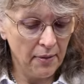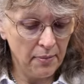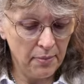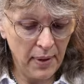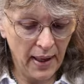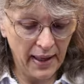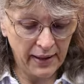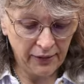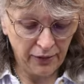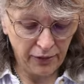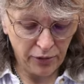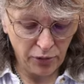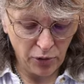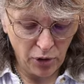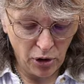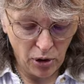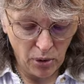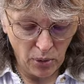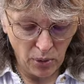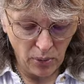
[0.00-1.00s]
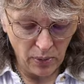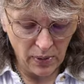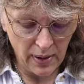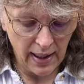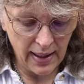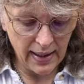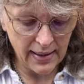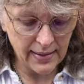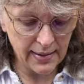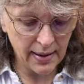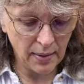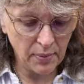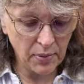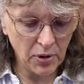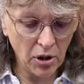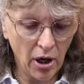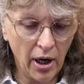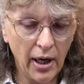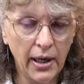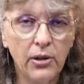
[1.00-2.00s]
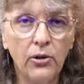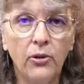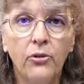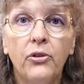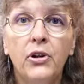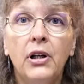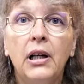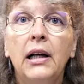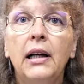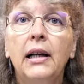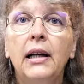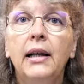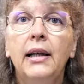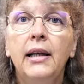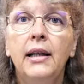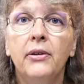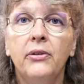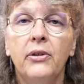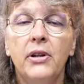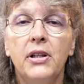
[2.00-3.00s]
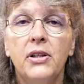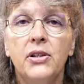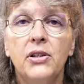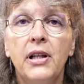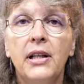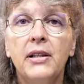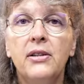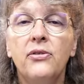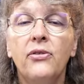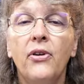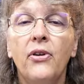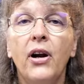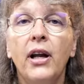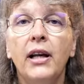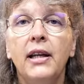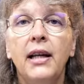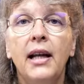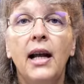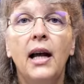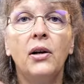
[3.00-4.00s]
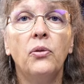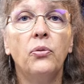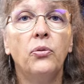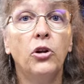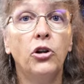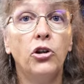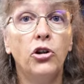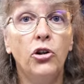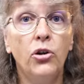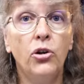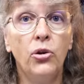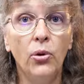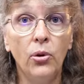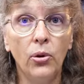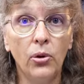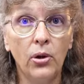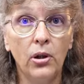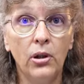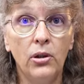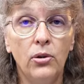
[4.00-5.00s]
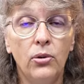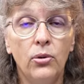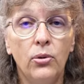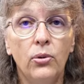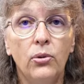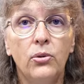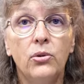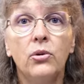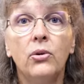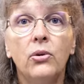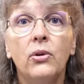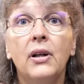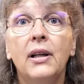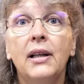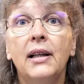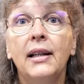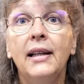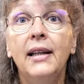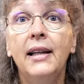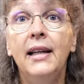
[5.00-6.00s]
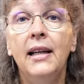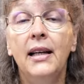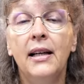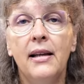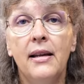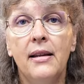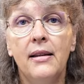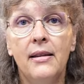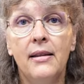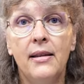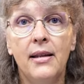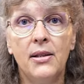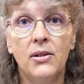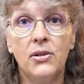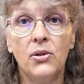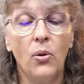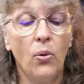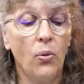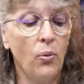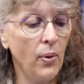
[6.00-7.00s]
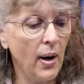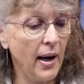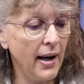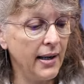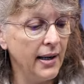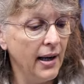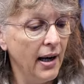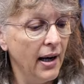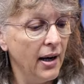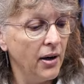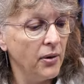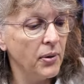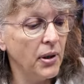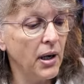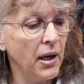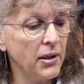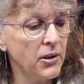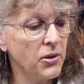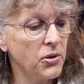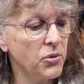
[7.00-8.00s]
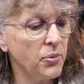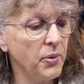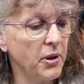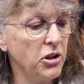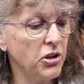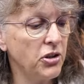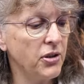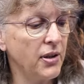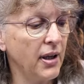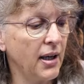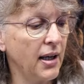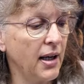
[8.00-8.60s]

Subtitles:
But for you, there is some kind of clearance. Let's find out what you can do to clear this away. We're going to switch the